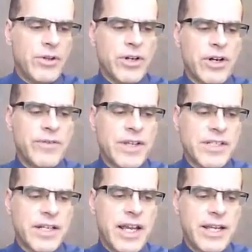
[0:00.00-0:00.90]
Following our
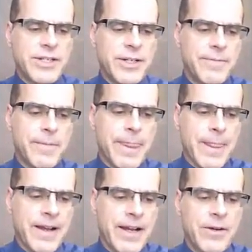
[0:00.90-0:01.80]
investigation,
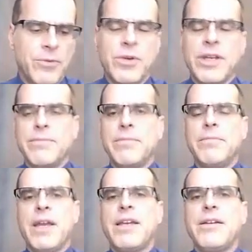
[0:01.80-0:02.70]
we
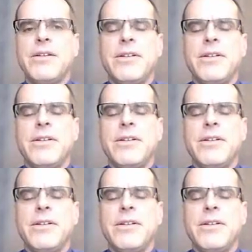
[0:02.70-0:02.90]
may